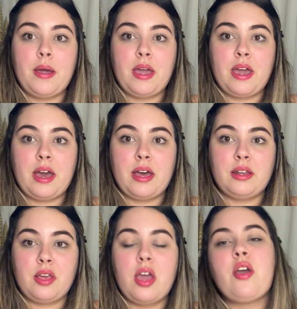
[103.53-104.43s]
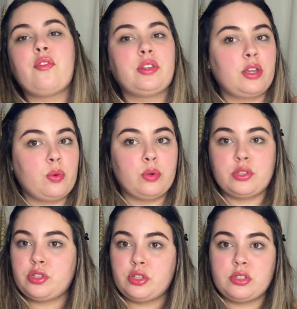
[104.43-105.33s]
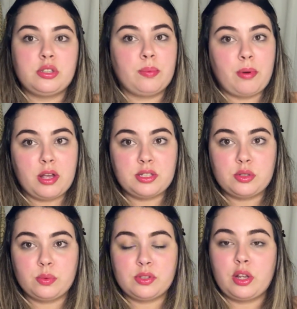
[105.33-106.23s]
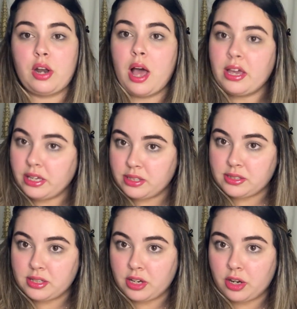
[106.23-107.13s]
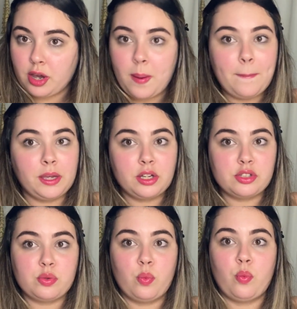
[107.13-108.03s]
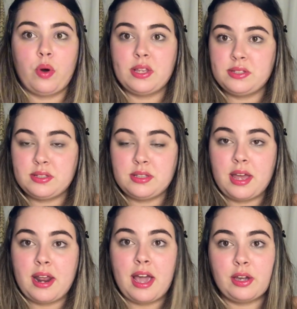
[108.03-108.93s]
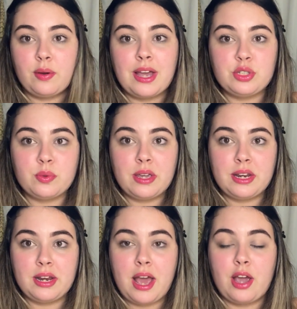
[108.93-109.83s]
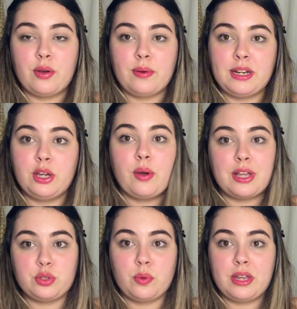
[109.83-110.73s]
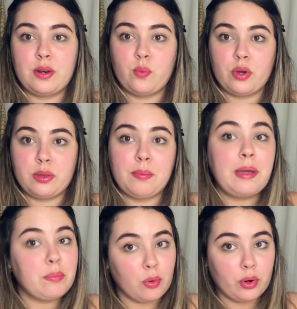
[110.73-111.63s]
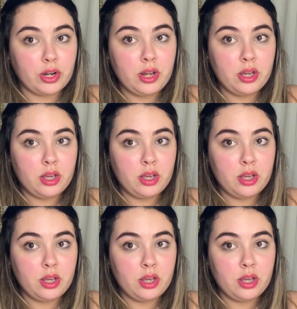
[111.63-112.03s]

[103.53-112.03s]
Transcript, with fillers: and everything was just, the process was a lot easier, because once that I graduated, I already graduated with my board,